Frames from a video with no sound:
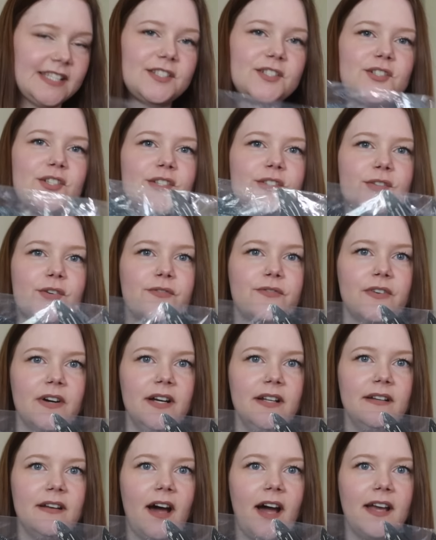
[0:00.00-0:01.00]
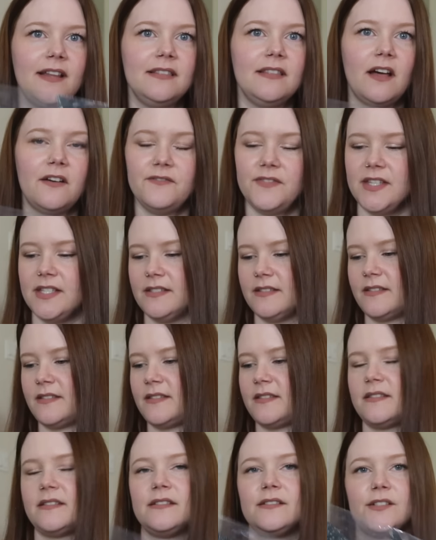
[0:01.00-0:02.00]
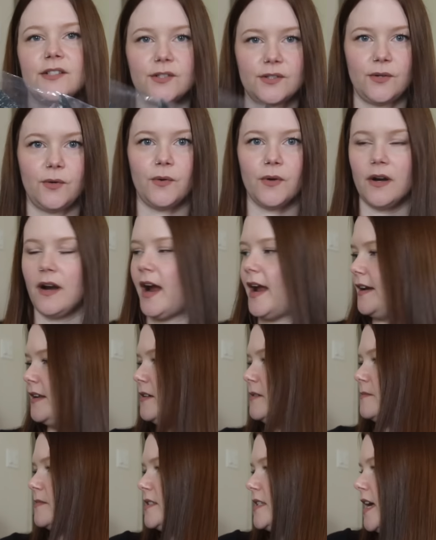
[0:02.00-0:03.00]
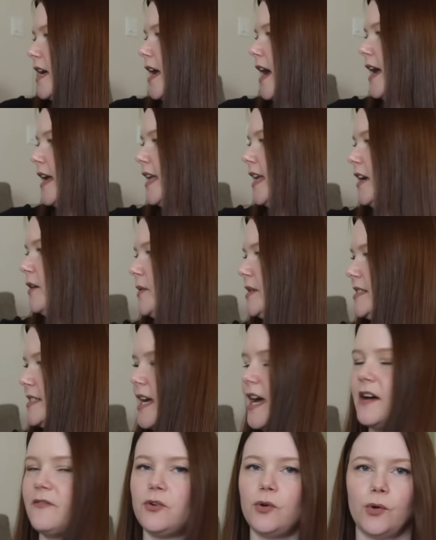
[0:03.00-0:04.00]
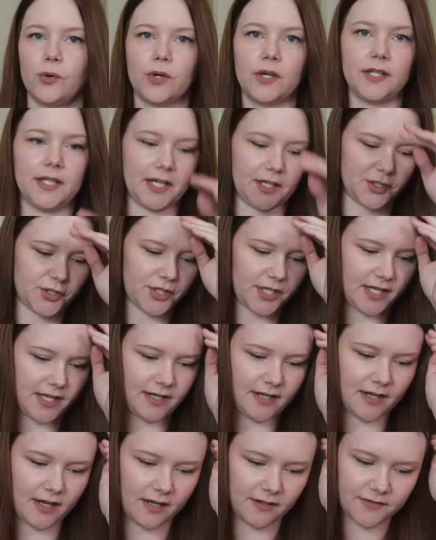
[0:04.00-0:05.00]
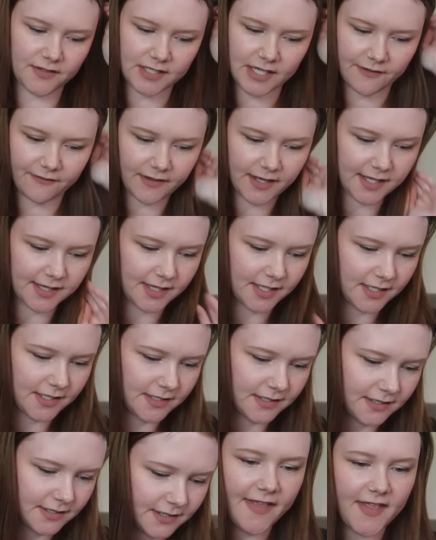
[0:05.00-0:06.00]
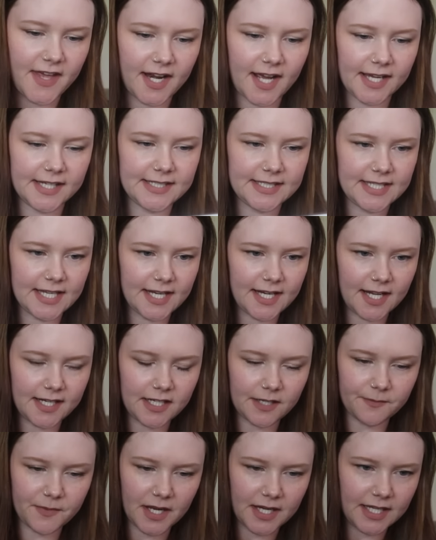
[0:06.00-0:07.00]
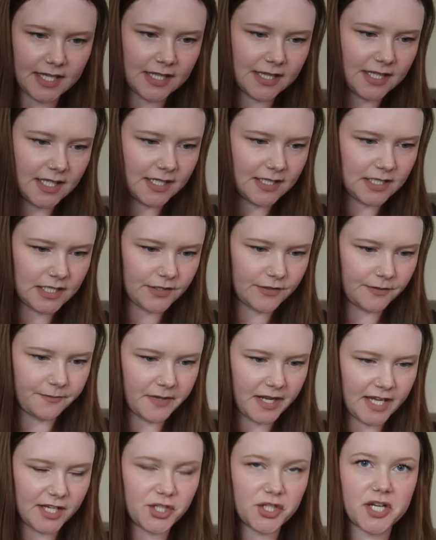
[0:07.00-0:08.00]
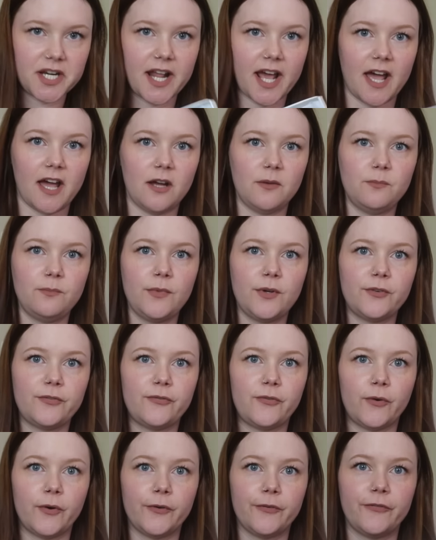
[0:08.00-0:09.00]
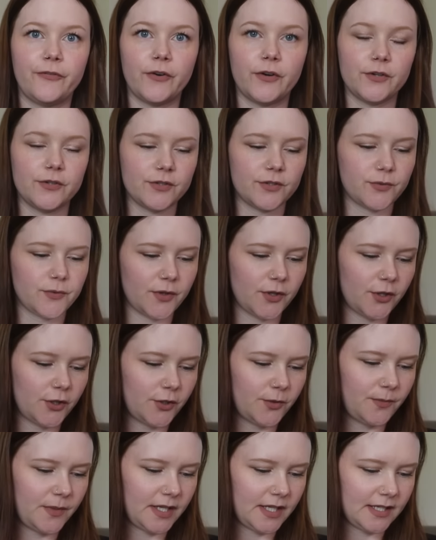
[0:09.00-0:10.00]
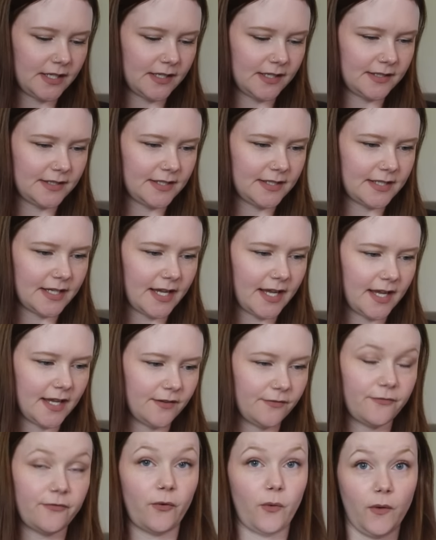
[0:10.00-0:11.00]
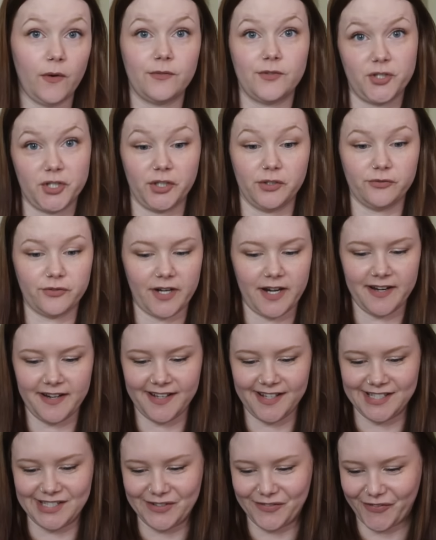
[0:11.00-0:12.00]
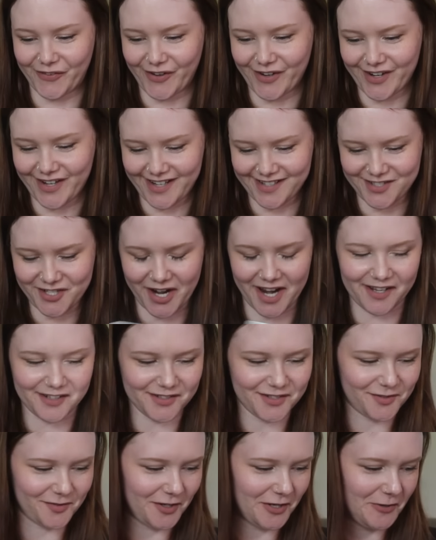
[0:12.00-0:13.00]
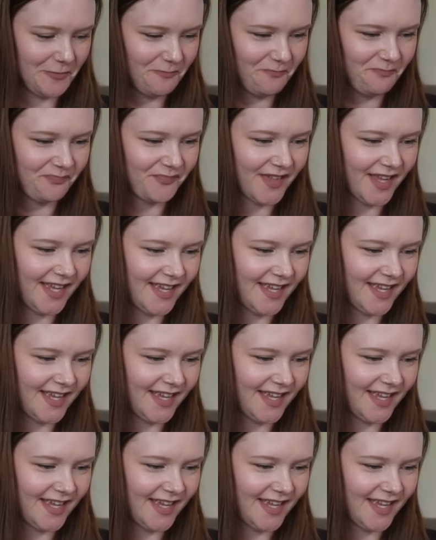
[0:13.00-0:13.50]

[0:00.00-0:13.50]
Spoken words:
This is just so fun. I love these decor items. Like, I can't wait to have a whole collection of stuff like this. And then I did end up getting this from H&M for Fern's room. It's for children. It's for a child's room.